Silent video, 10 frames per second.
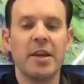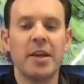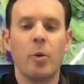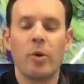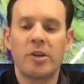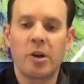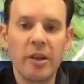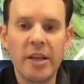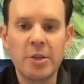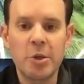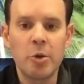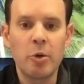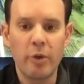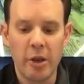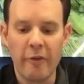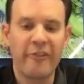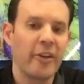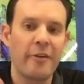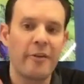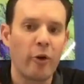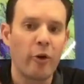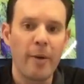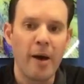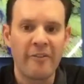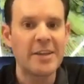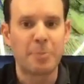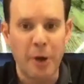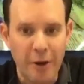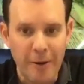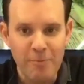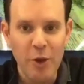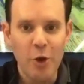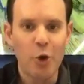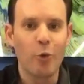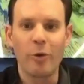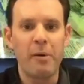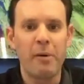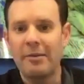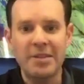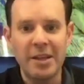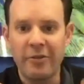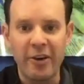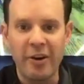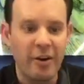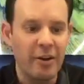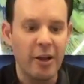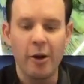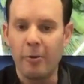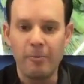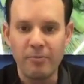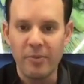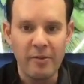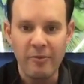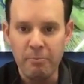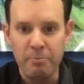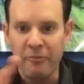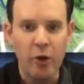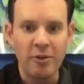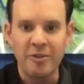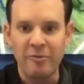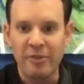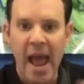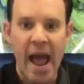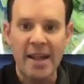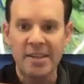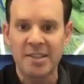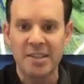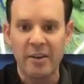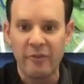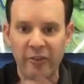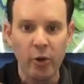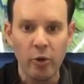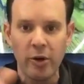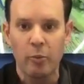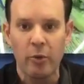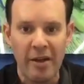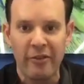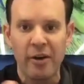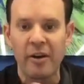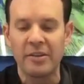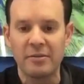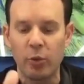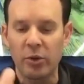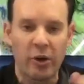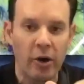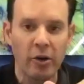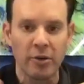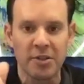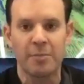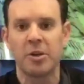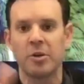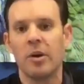which are leads who, filled out a form on Facebook, who were browsing for, photos of cats and food and whatever, and what their uncle is up to.